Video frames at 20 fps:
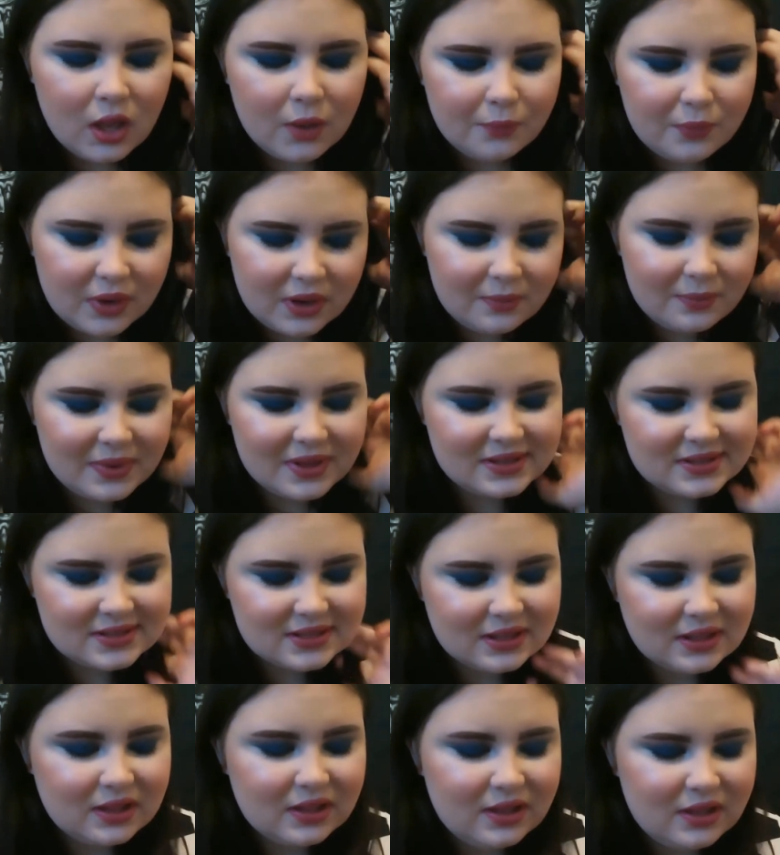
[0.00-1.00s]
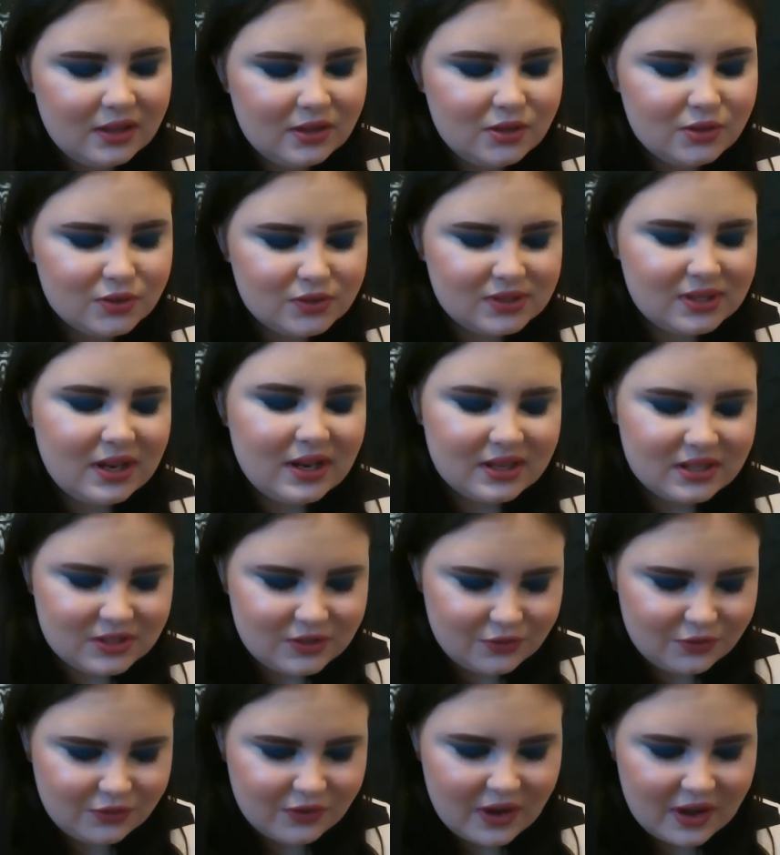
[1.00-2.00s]
But basically, you select
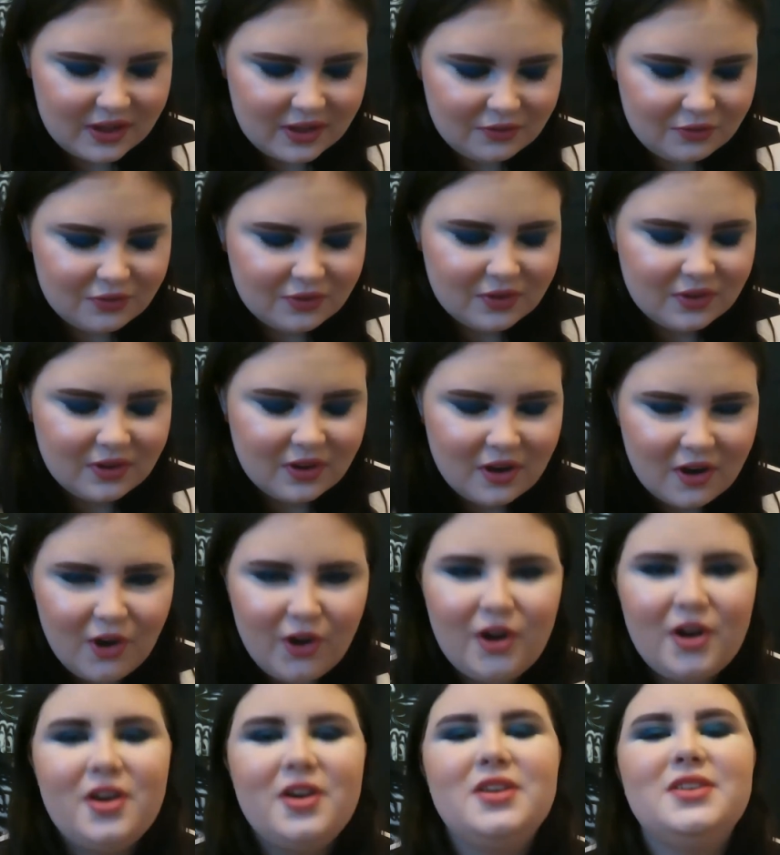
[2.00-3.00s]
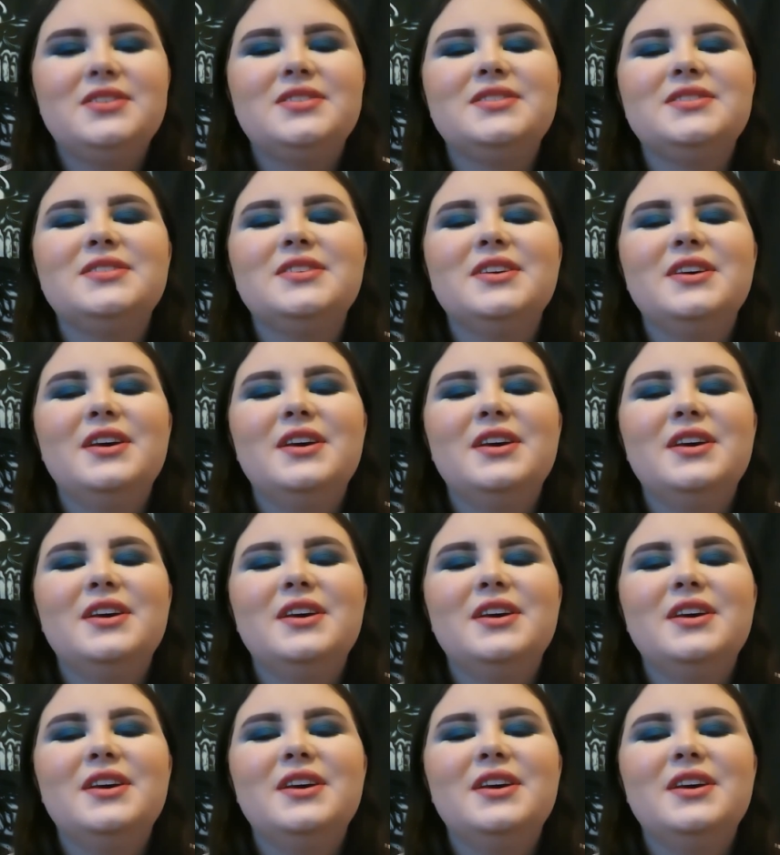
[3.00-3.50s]
5 cards